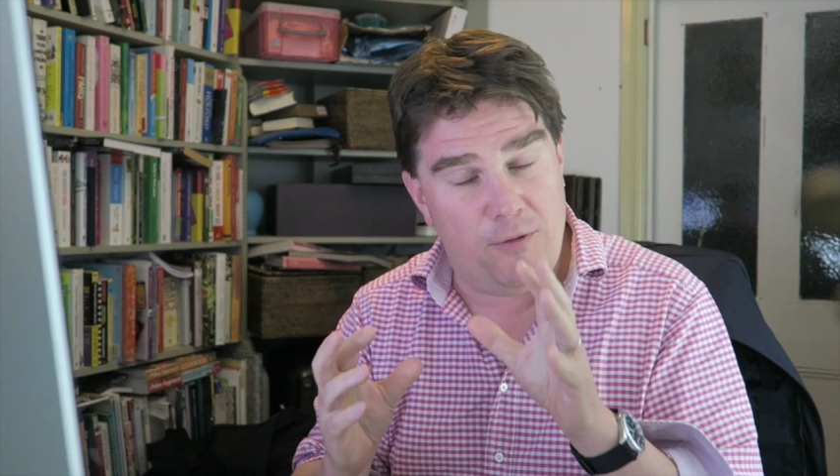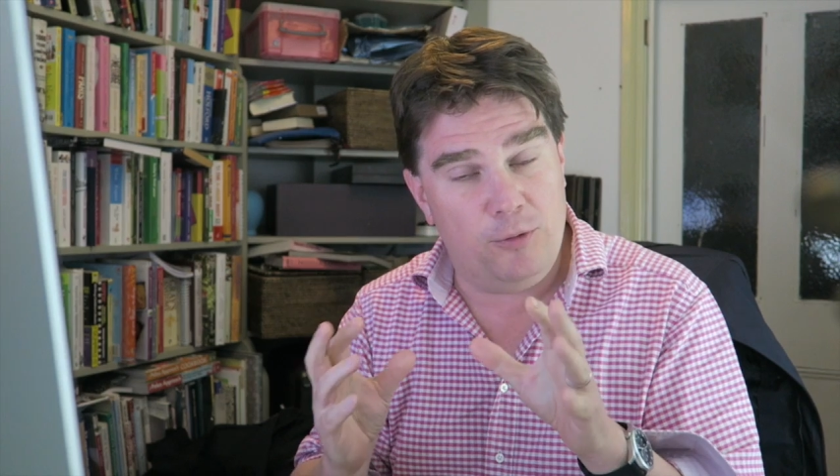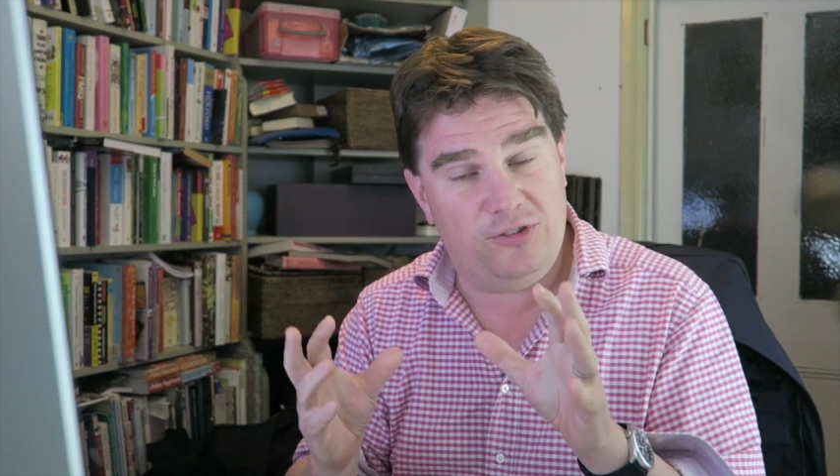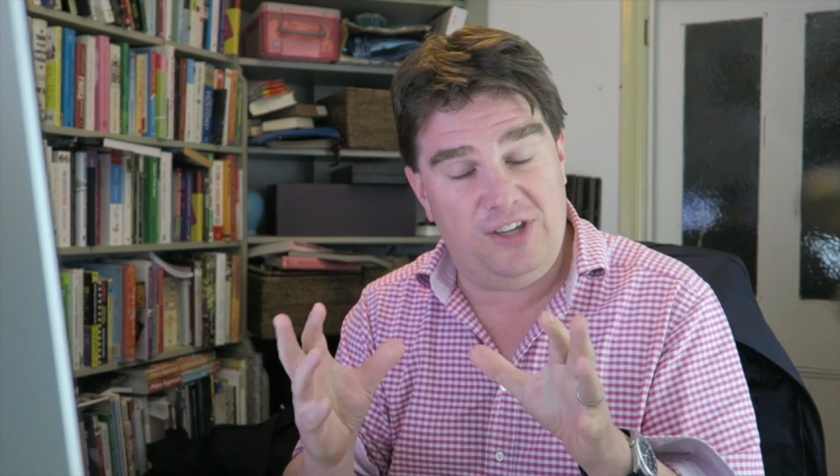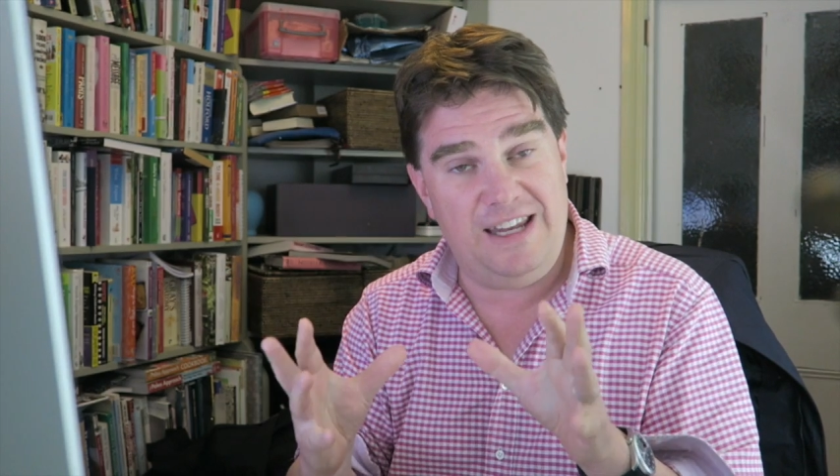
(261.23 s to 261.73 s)
we've
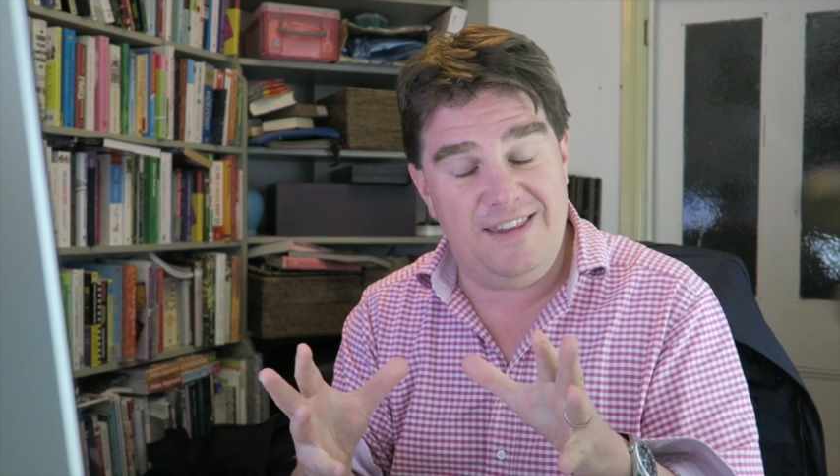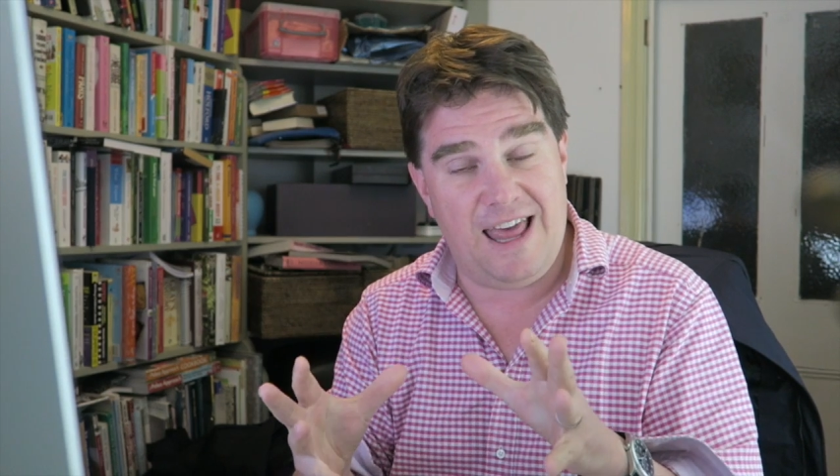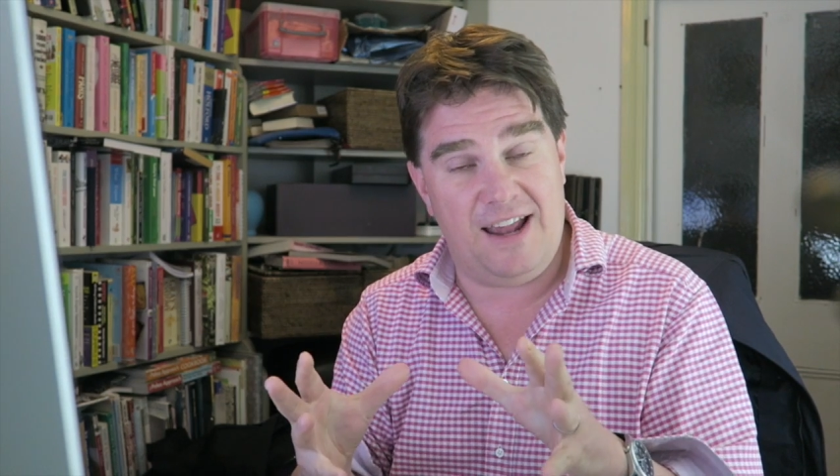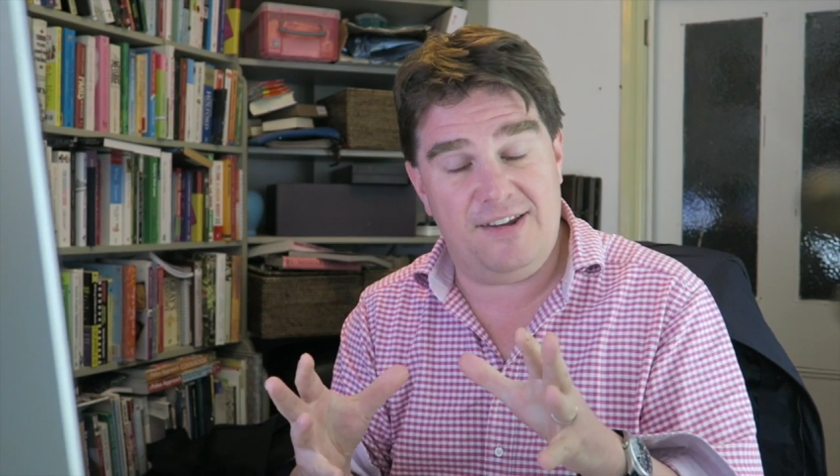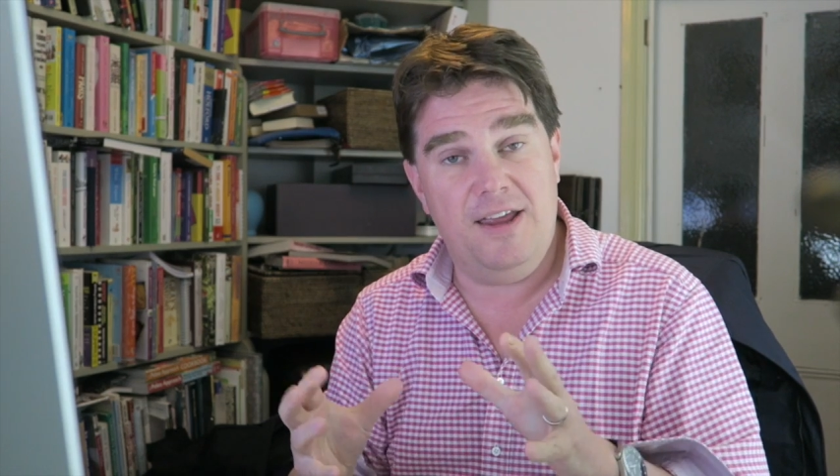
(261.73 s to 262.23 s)
all seen
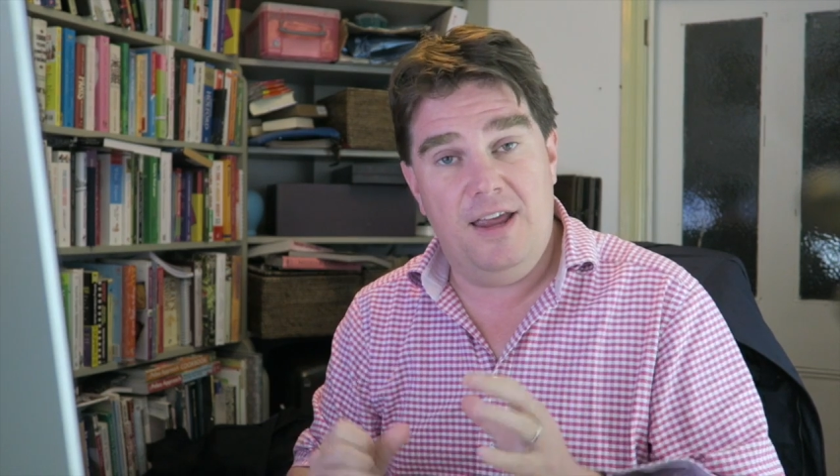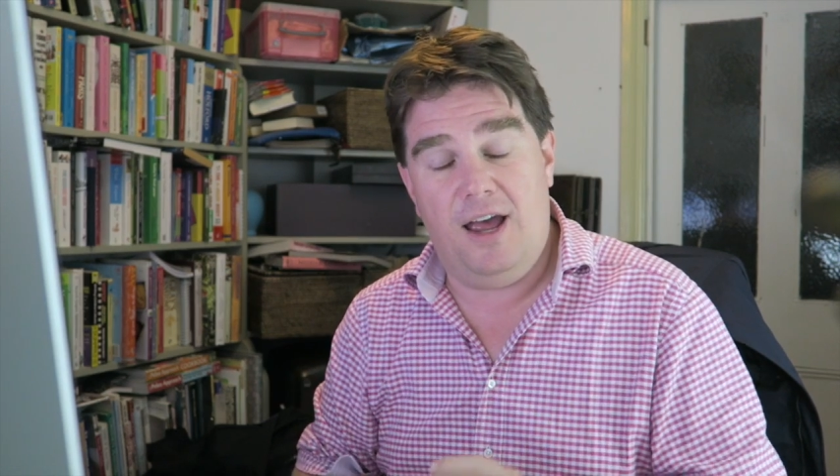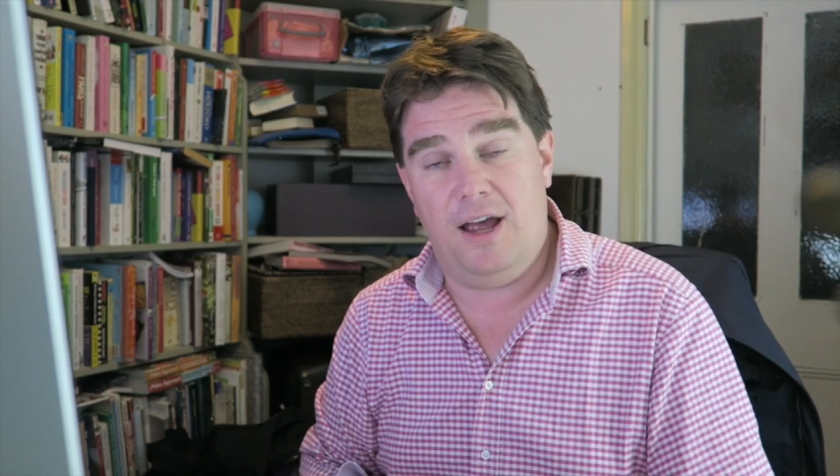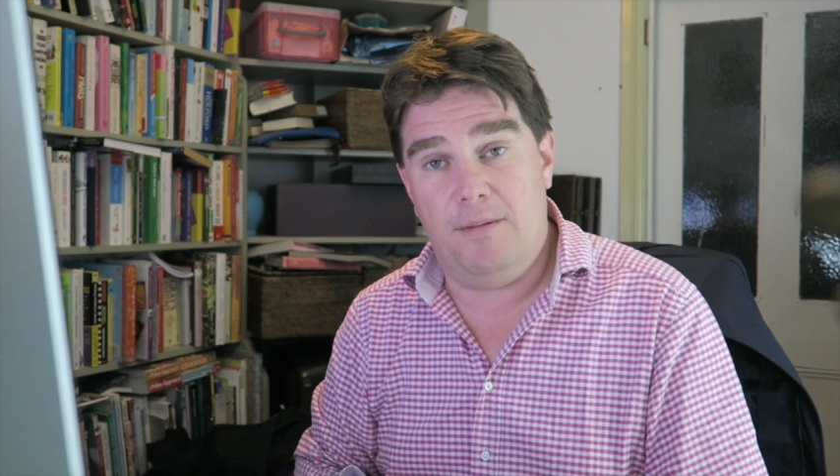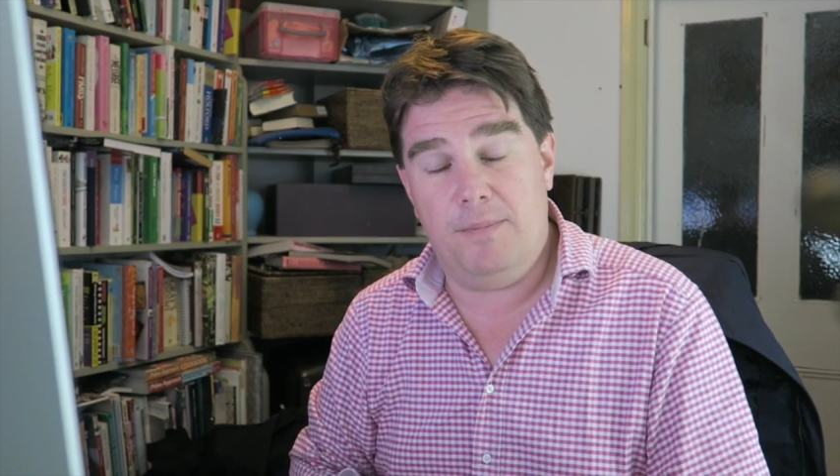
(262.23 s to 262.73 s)
that
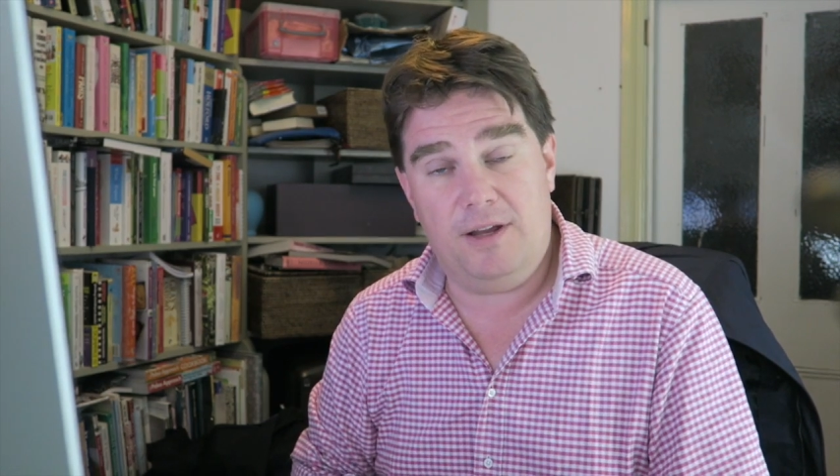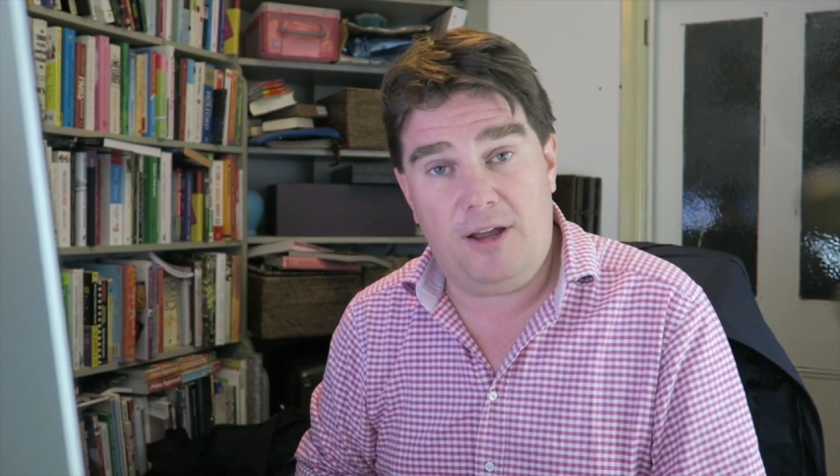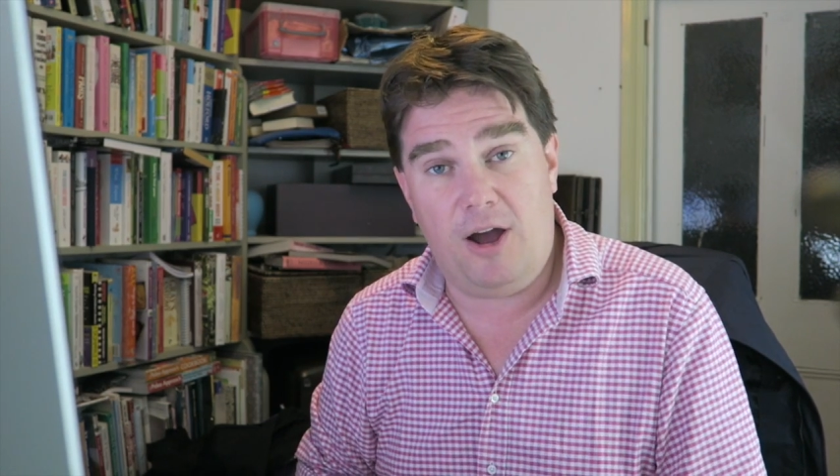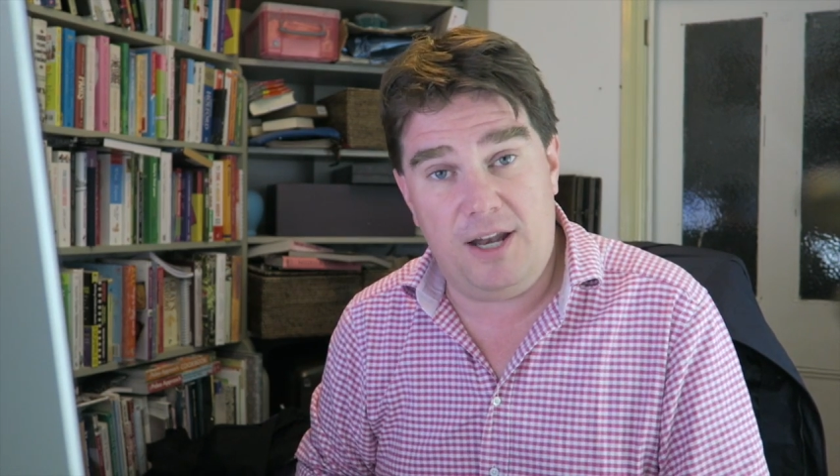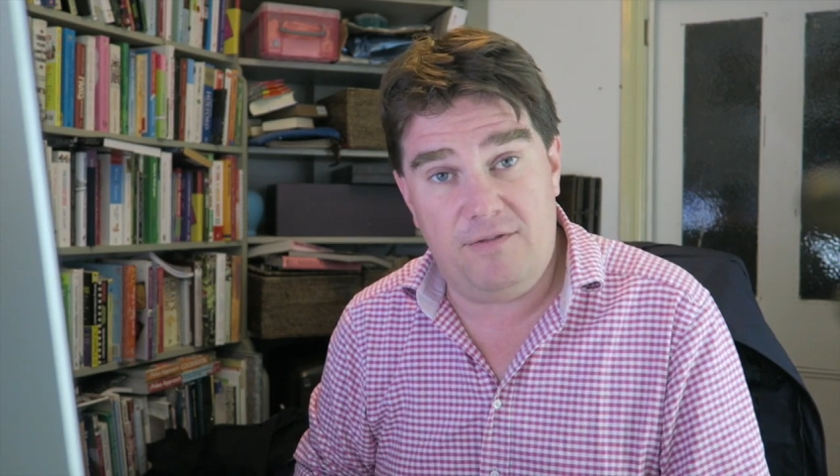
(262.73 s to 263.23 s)

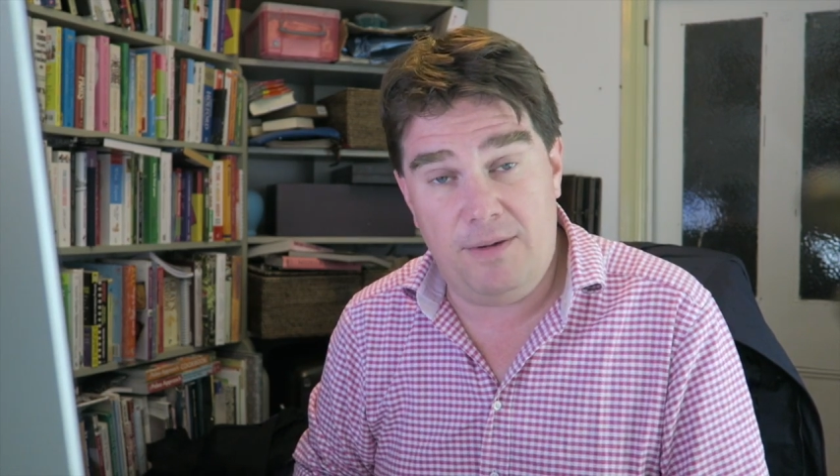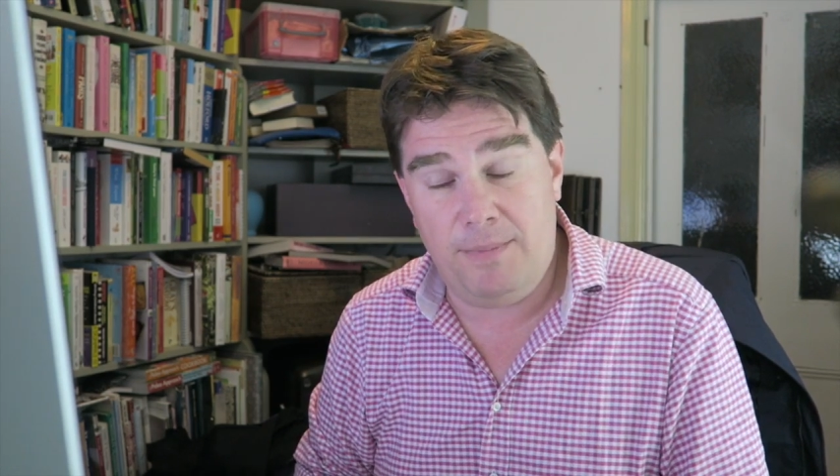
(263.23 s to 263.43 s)
kind of